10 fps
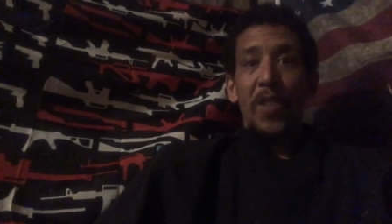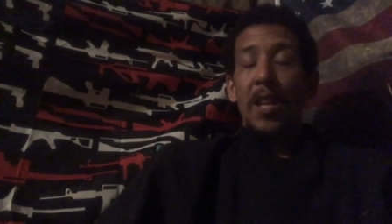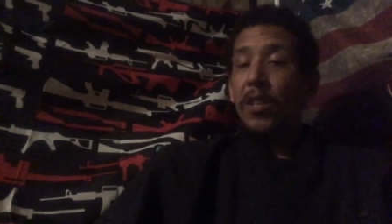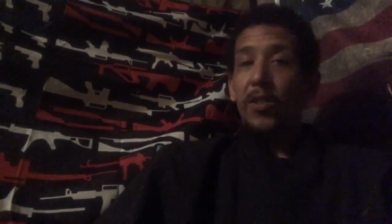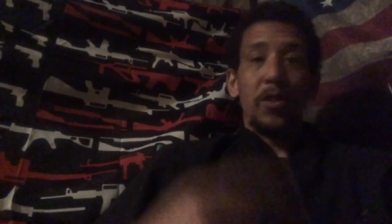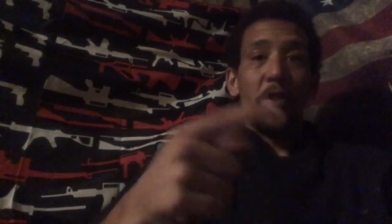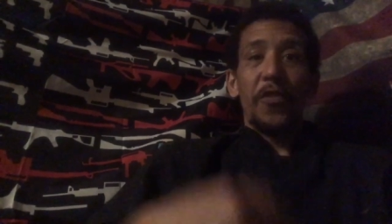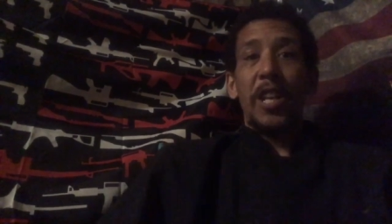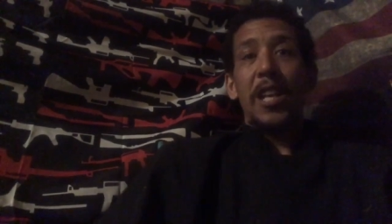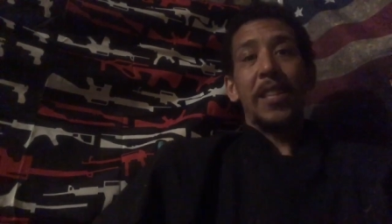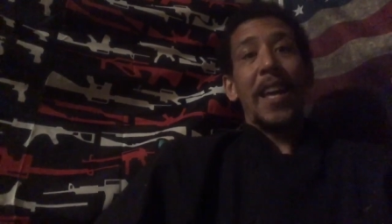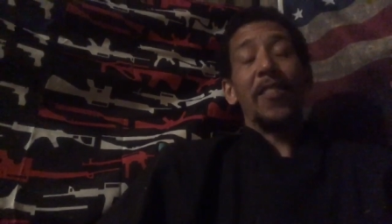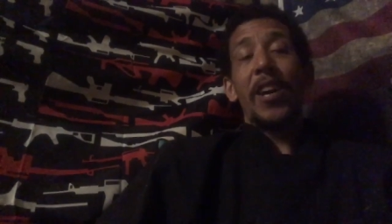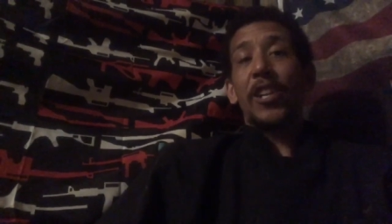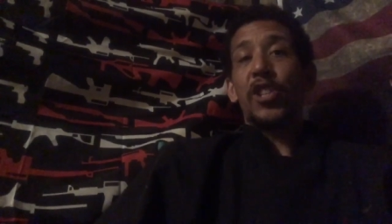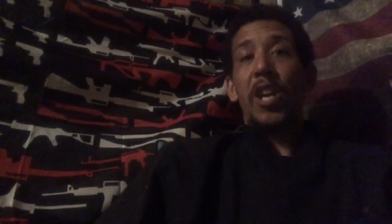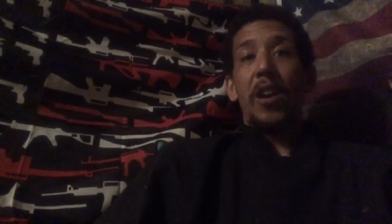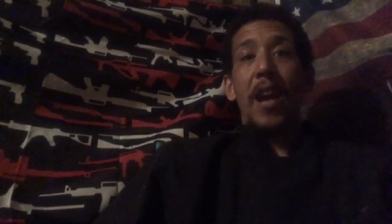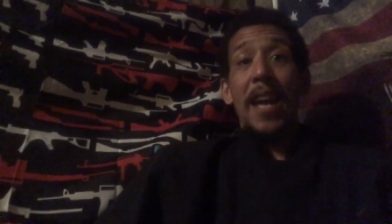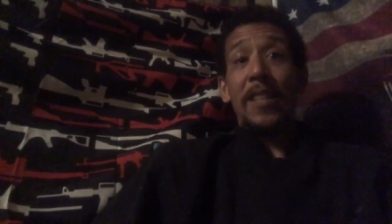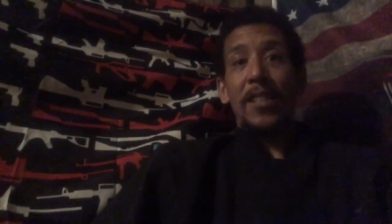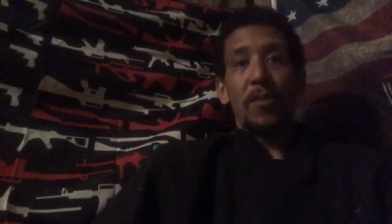So don't forget, hit that like, share, and that